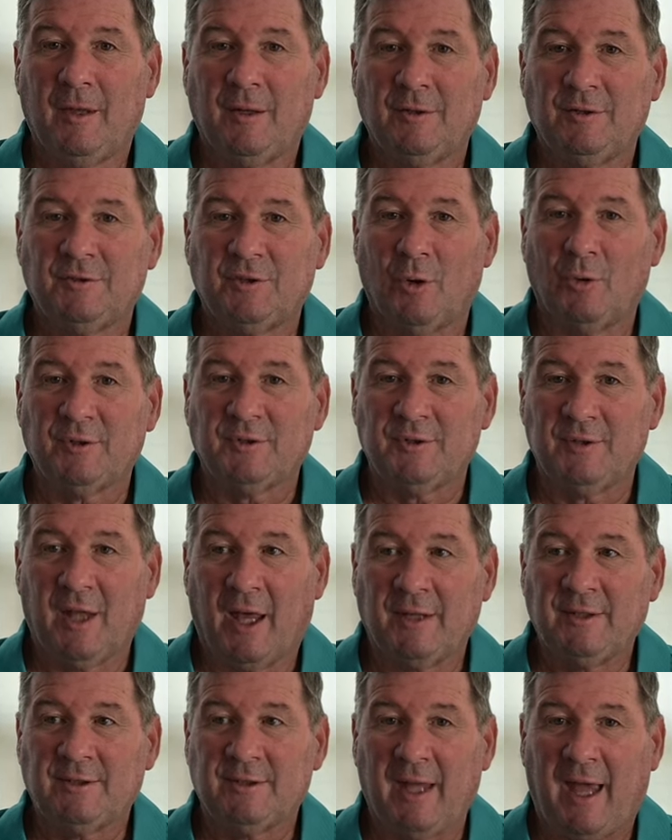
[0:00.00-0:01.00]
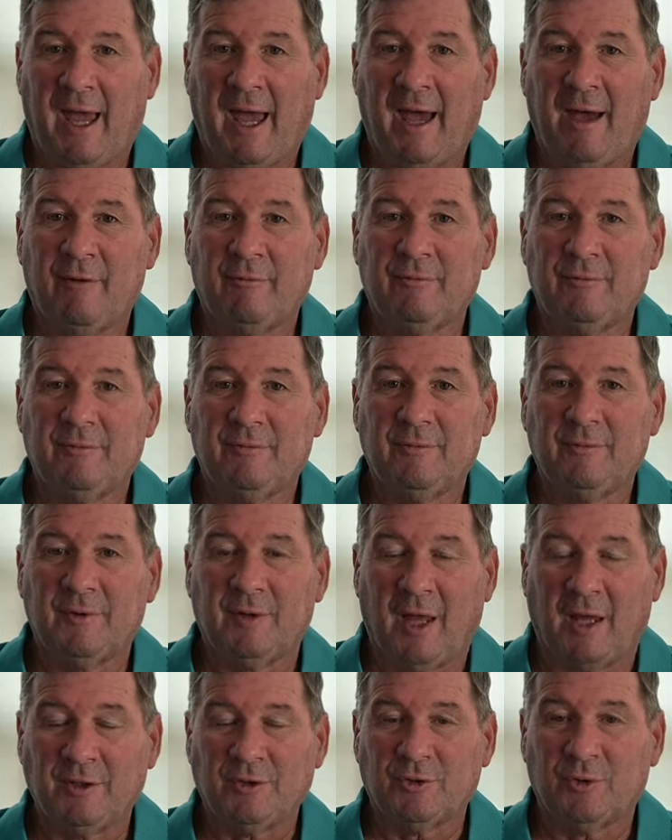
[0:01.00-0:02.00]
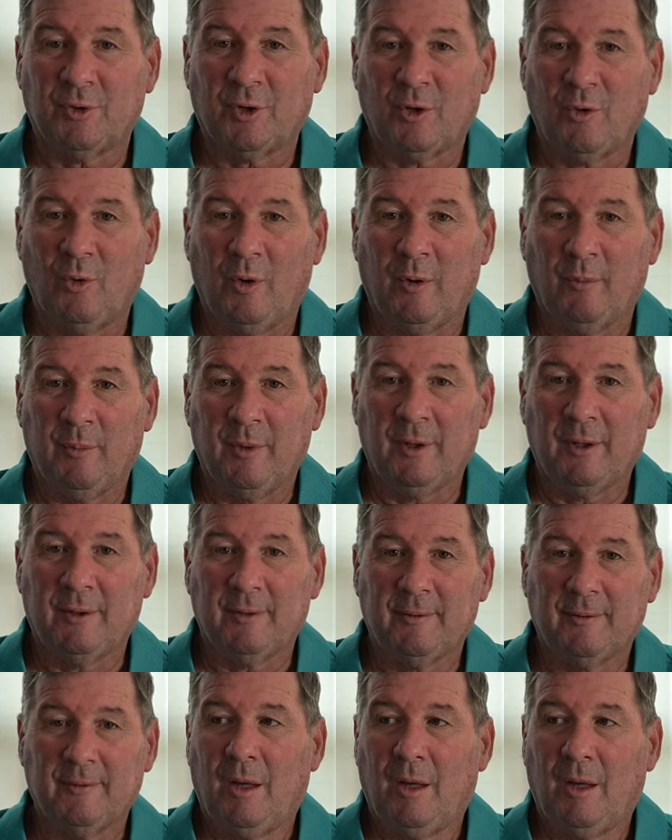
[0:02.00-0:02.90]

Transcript: So it's nice to have nicer equipment.